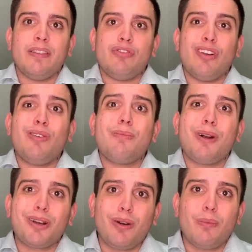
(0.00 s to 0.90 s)
The general
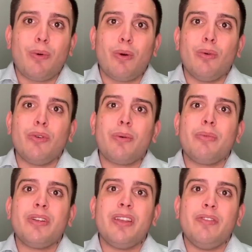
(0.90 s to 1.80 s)
market report will
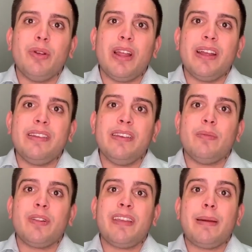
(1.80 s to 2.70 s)
normally give you an idea
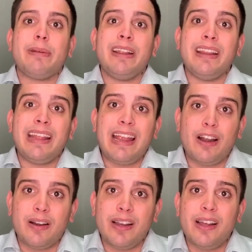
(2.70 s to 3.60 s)
of what's happening in the
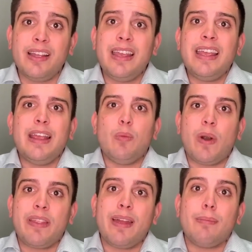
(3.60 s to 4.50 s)
area and
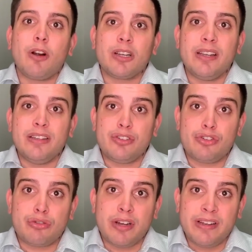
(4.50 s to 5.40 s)
where that market is
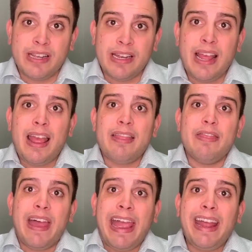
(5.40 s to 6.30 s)
trending.
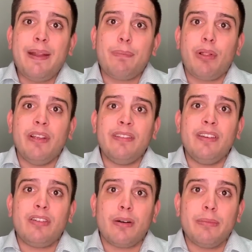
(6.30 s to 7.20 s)
That, plus
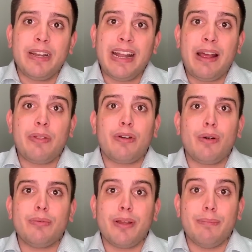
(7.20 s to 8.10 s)
determining how their
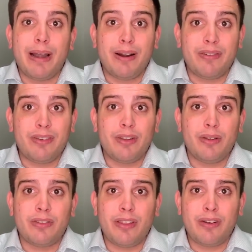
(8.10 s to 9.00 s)
home compares to
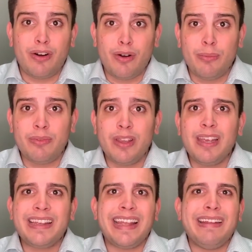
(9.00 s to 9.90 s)
those other homes,
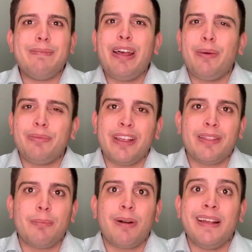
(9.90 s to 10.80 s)
can help set
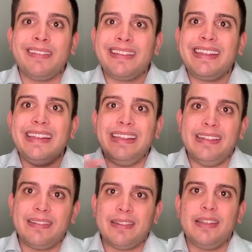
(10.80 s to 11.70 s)
the price
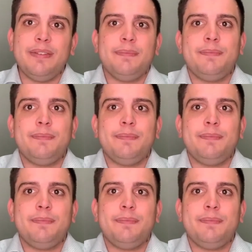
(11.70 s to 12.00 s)
easily.